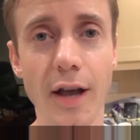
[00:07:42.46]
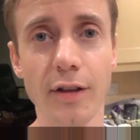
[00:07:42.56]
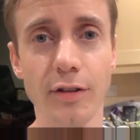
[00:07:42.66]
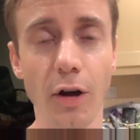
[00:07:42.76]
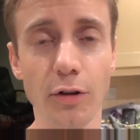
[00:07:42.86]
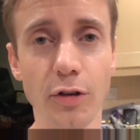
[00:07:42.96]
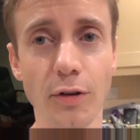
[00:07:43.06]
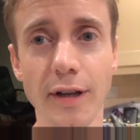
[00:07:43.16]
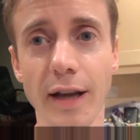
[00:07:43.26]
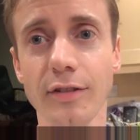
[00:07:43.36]
So
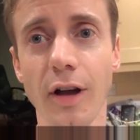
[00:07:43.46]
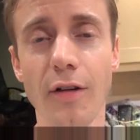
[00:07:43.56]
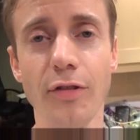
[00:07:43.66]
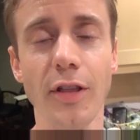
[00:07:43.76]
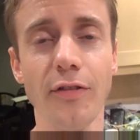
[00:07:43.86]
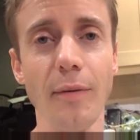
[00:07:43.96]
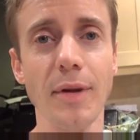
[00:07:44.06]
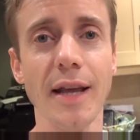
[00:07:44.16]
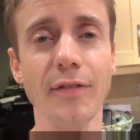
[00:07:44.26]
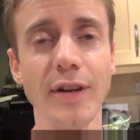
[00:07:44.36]
tune in next time for another
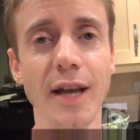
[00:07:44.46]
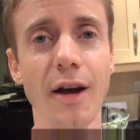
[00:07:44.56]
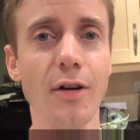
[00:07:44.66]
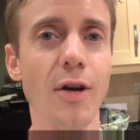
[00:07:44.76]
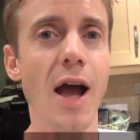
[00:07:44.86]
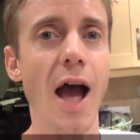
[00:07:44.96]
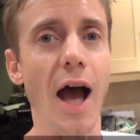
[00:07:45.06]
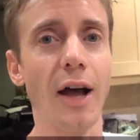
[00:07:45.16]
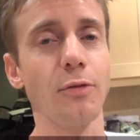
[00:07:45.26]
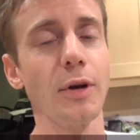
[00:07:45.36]
Family League video,
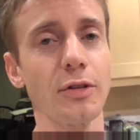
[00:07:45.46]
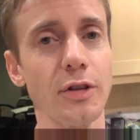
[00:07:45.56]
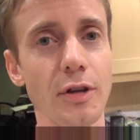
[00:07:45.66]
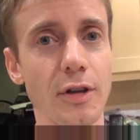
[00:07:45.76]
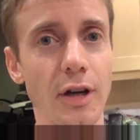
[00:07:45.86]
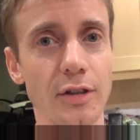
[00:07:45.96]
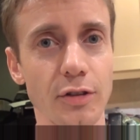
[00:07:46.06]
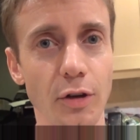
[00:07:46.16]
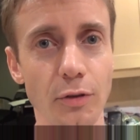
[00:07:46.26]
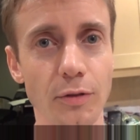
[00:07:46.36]
and we'll see you guys
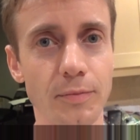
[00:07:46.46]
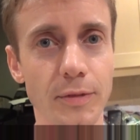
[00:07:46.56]
soon.